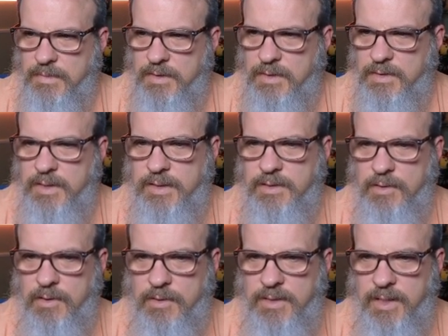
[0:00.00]
This takes a
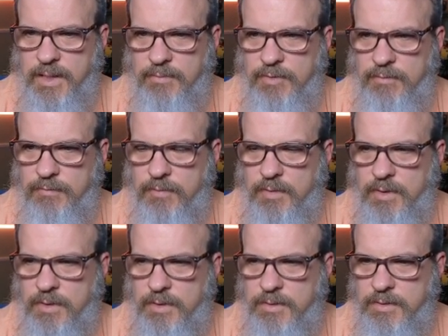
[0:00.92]
long time when
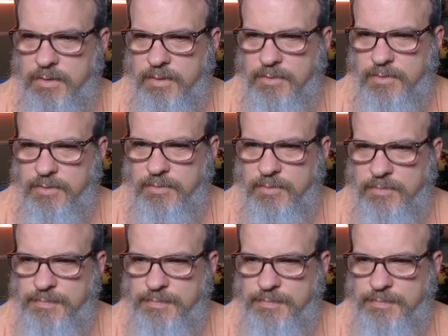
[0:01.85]
400 goes through.